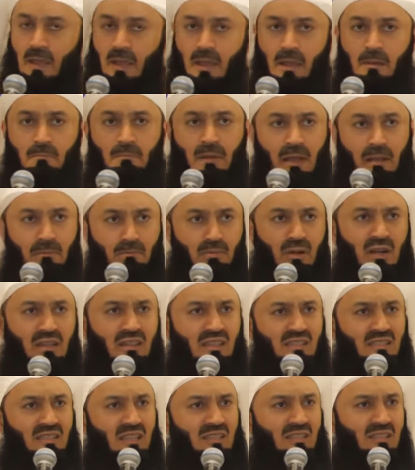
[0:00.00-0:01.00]
My
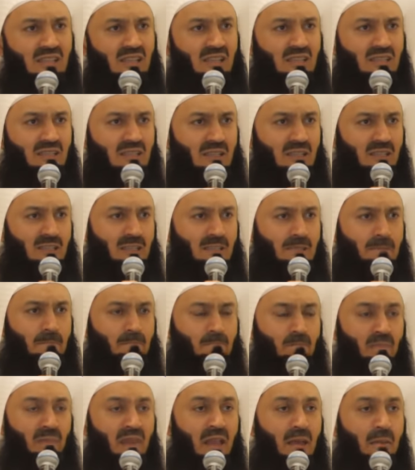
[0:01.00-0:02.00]
brothers and sisters,
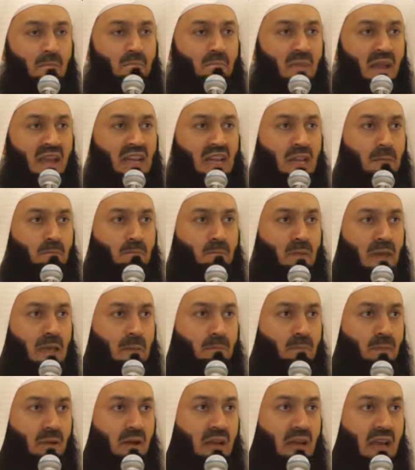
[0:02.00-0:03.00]
many
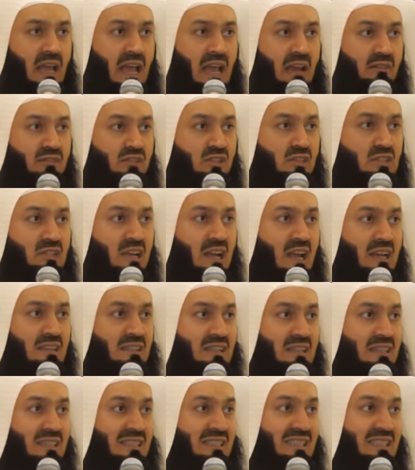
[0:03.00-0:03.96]
people have started